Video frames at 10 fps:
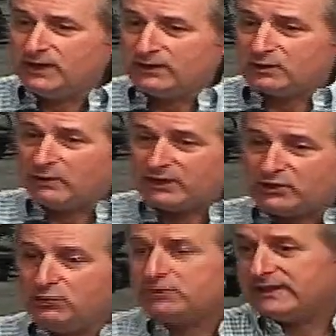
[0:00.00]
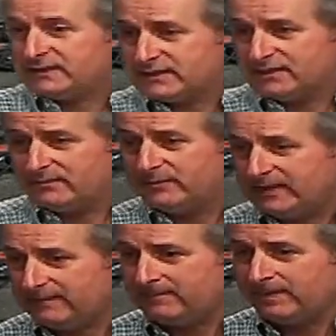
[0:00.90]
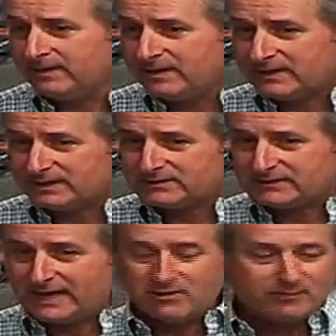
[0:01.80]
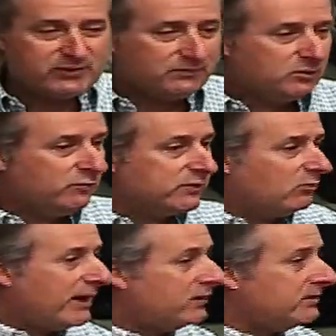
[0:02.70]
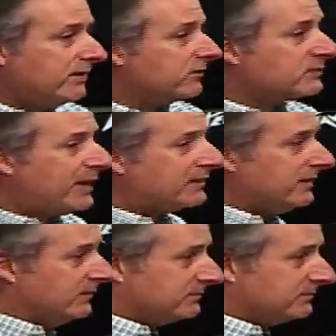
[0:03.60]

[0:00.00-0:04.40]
the way you think it's going to be. God says, now I'm going to move in a way you never expected.